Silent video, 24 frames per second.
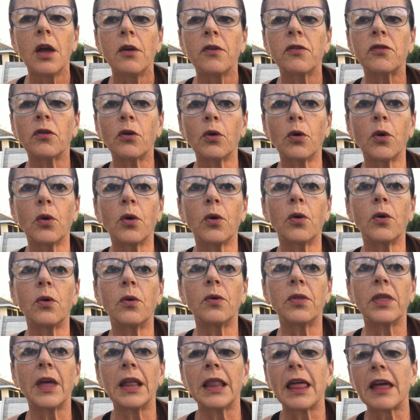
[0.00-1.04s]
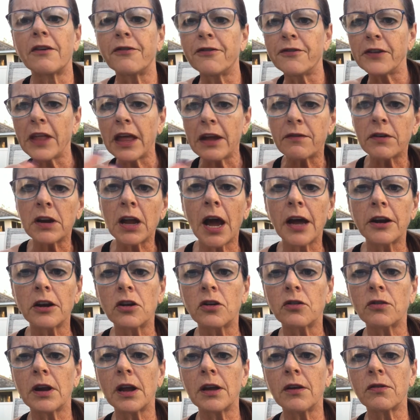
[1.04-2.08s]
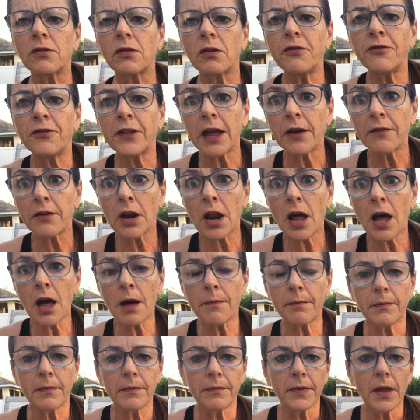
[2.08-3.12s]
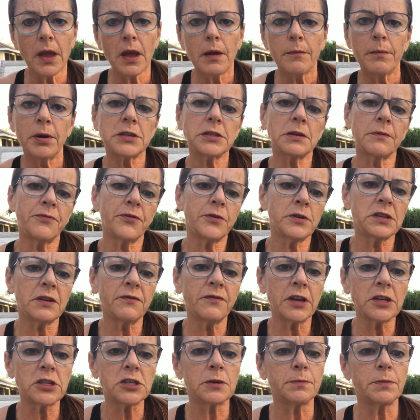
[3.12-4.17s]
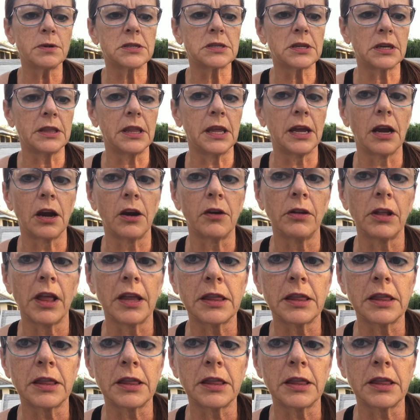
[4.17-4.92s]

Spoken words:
So they like flavored kind of drinks, so flavor it up. Put some fruits and vegetables in there.